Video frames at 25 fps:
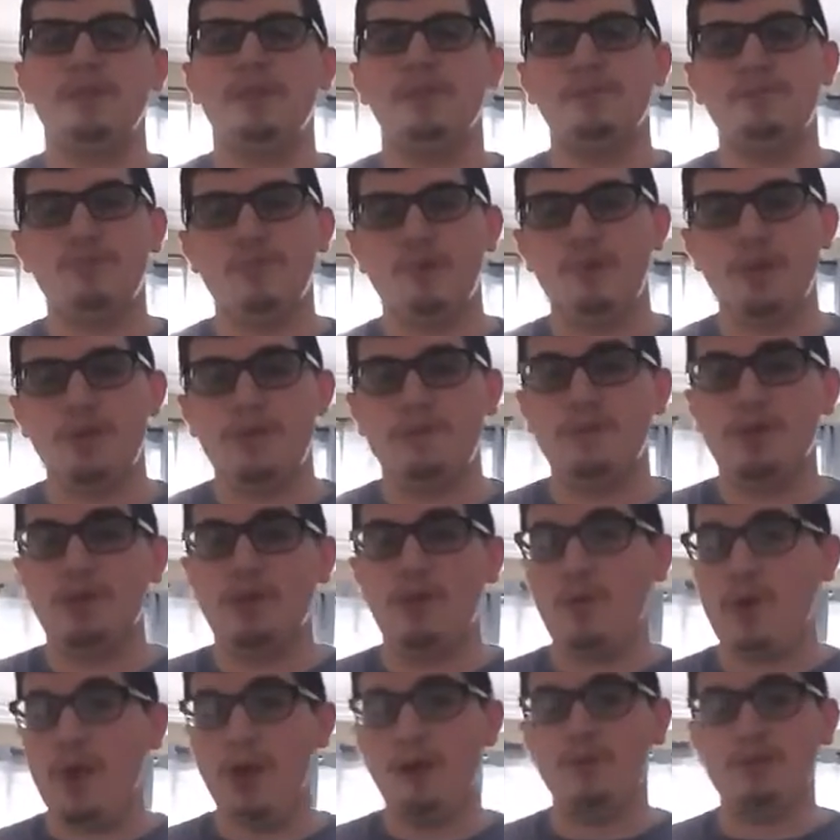proved
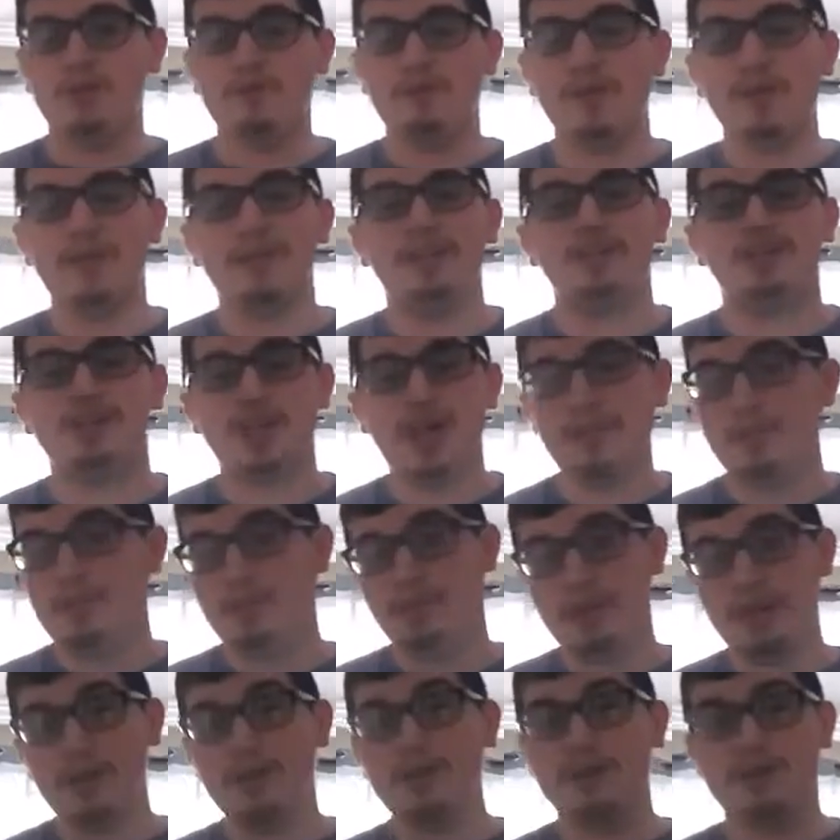why it was funny. Jeremy
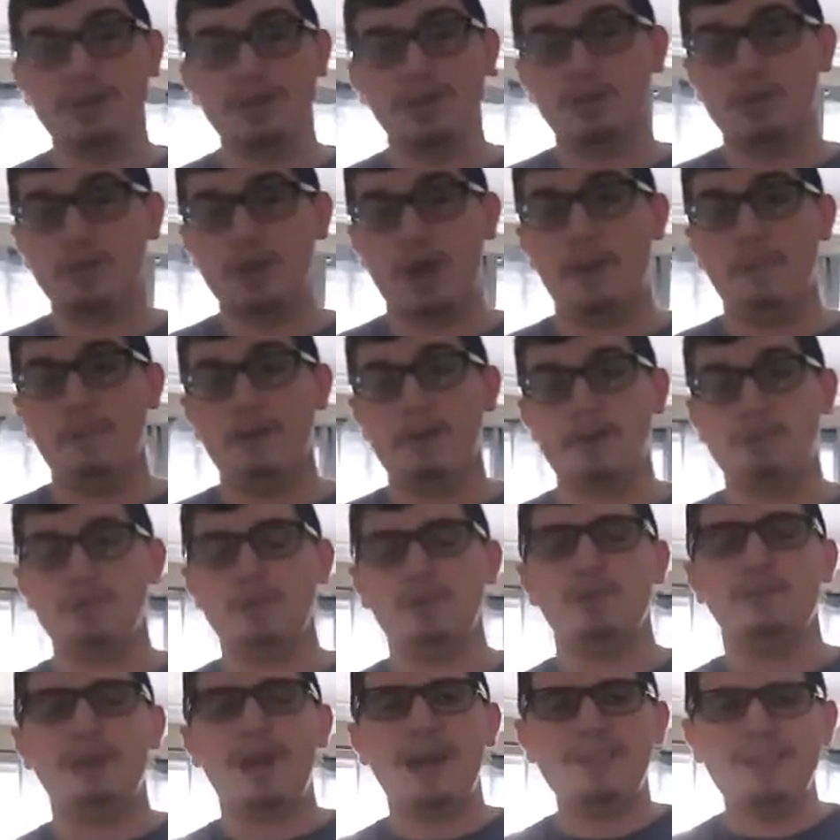Renner can do comedy,
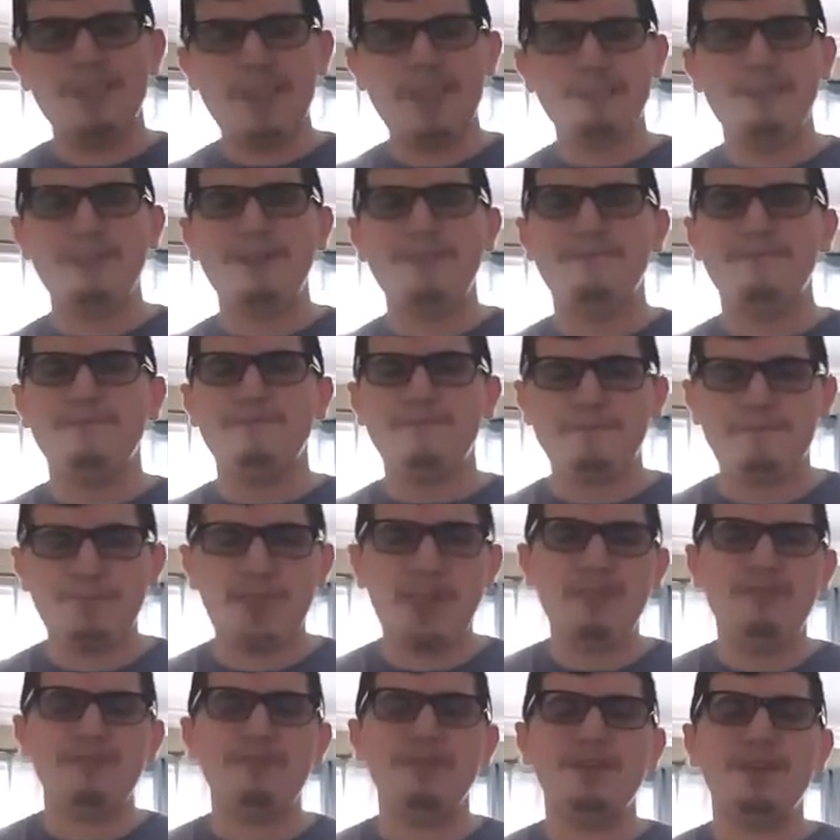too, but I think my
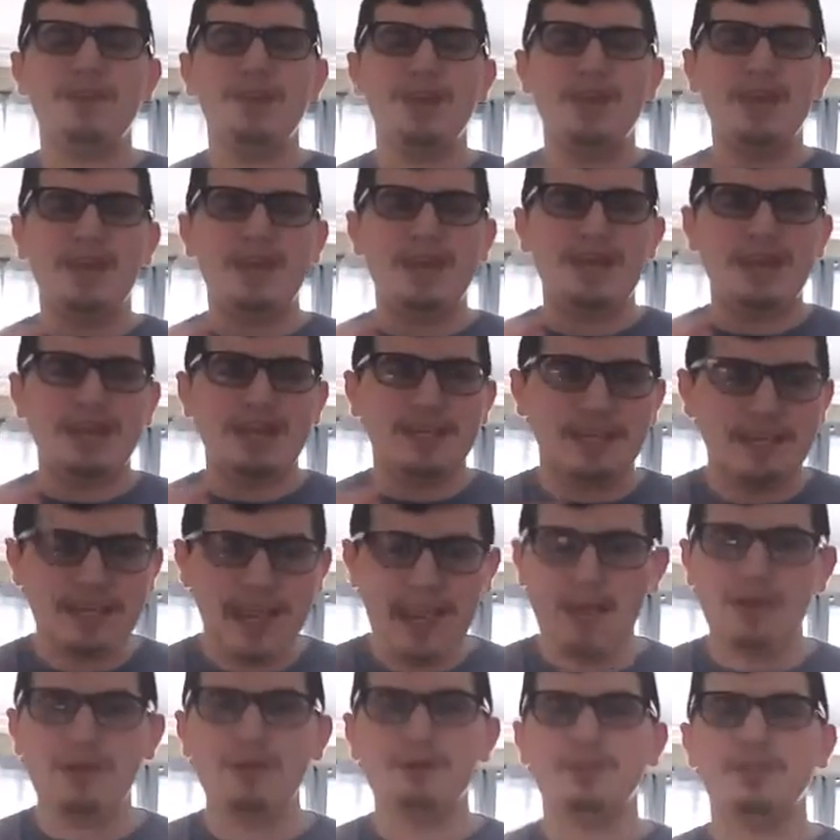favorite
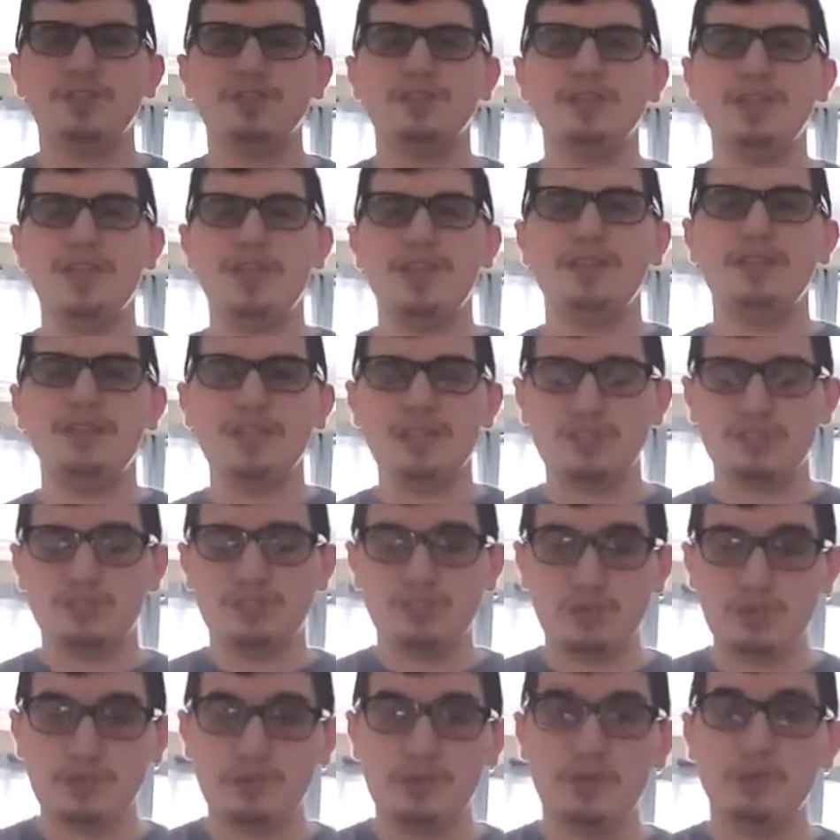characters in this
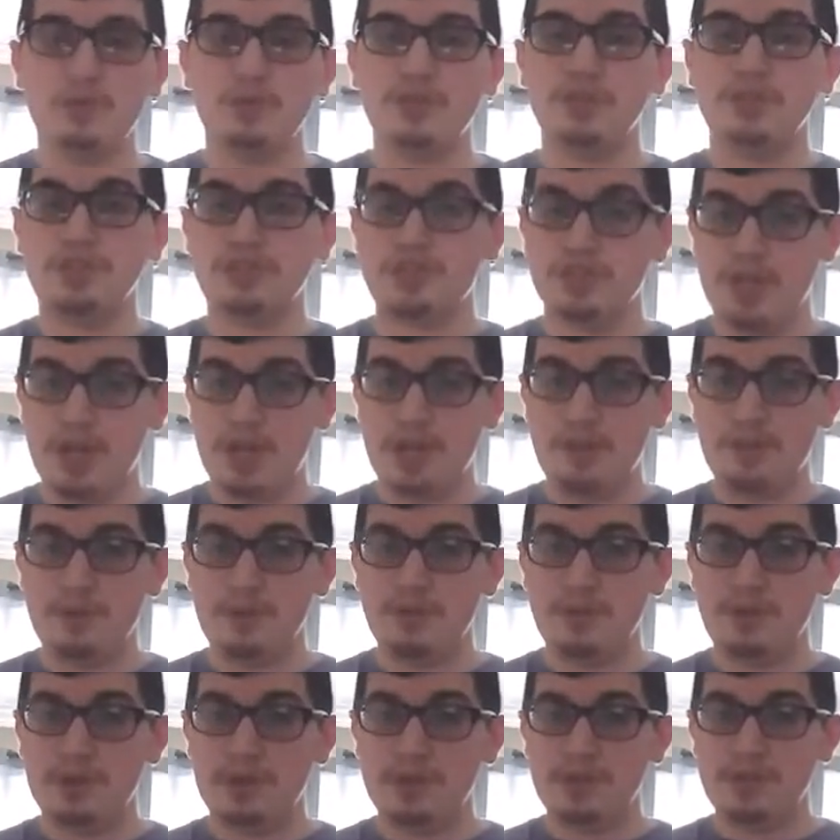movie was Jeremy
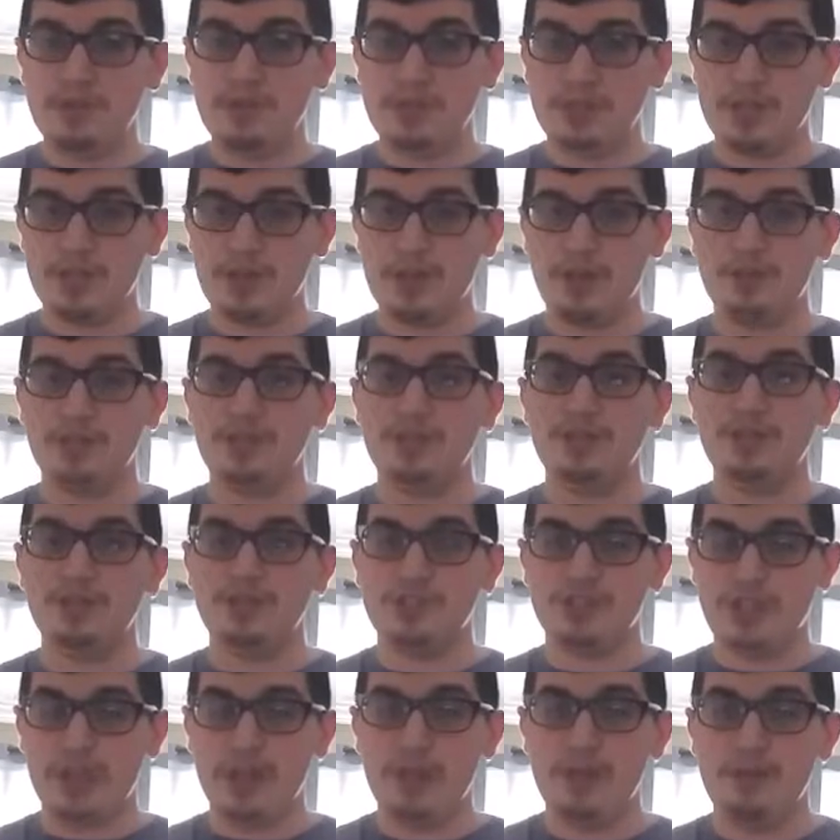Renner's character,
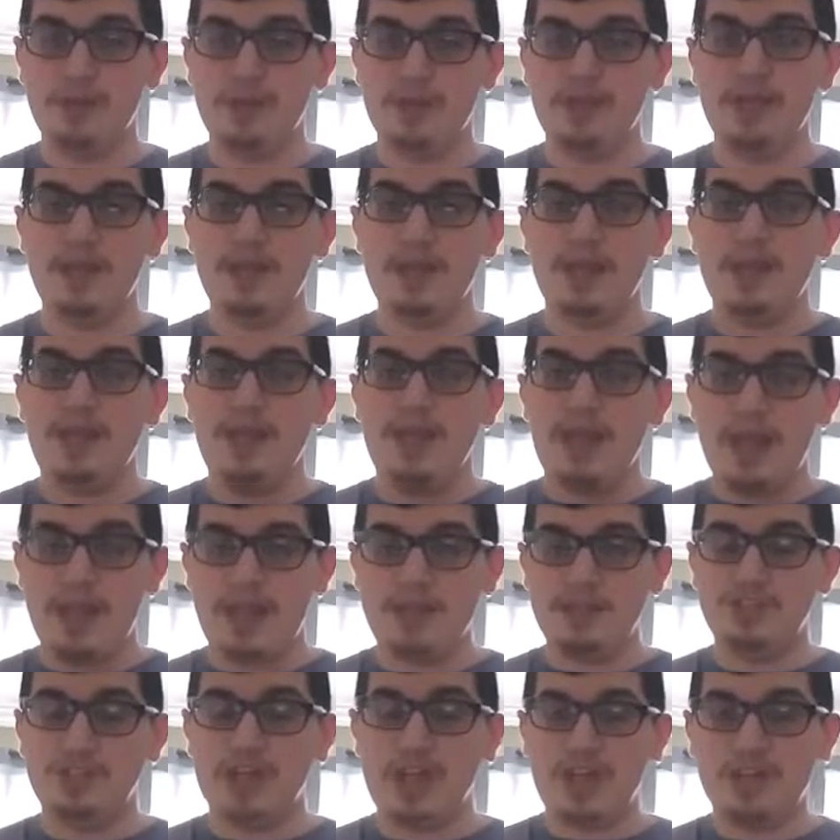Jerry,
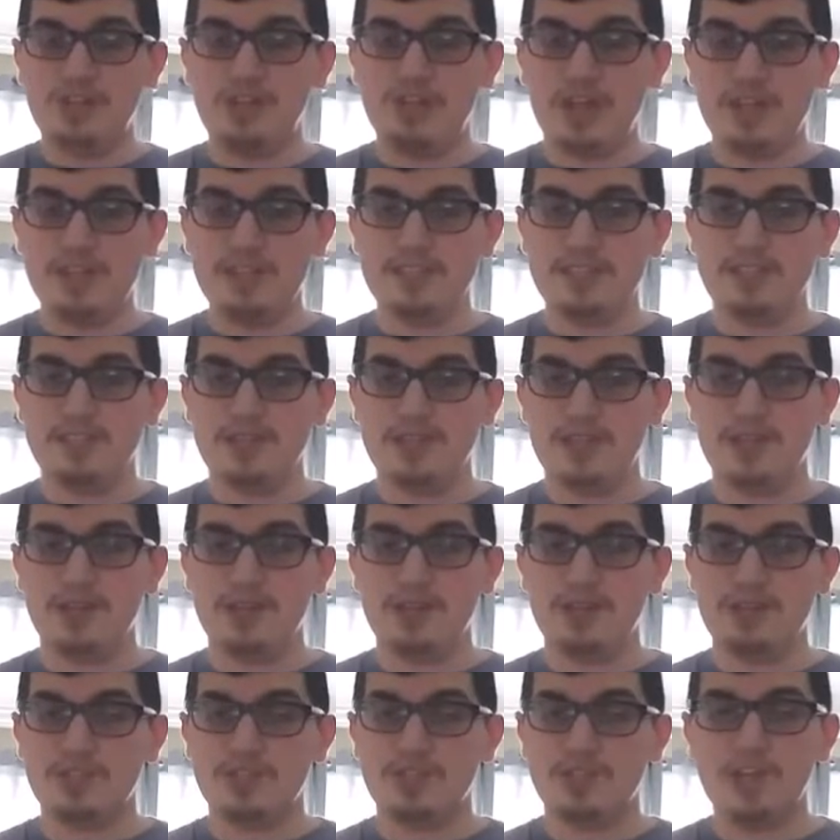and Jake Johnson's
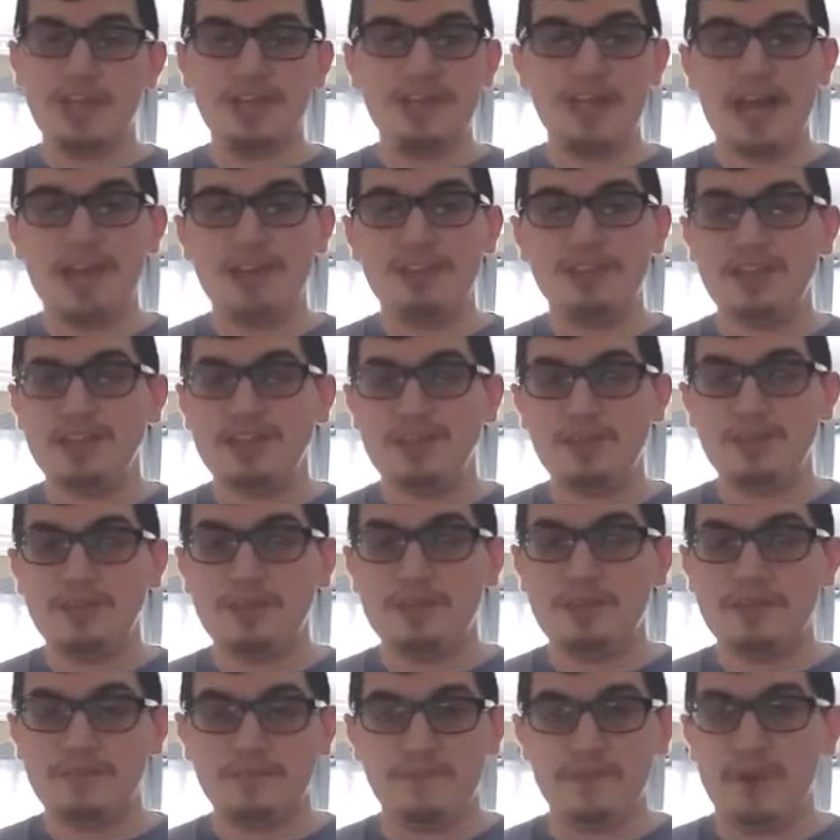character, Chili. I thought they were
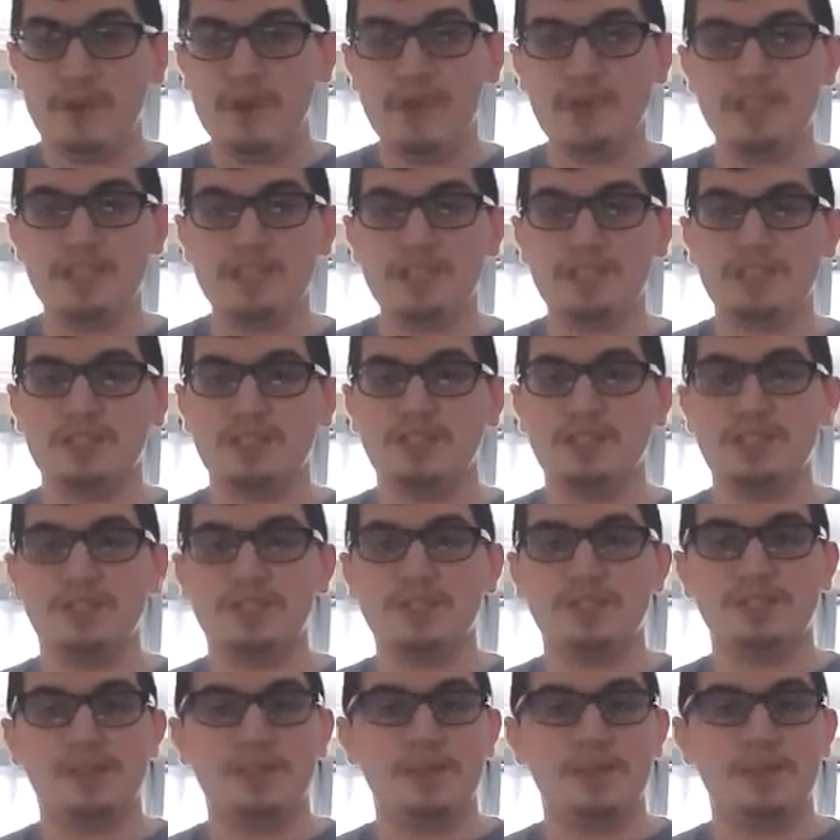the funniest, because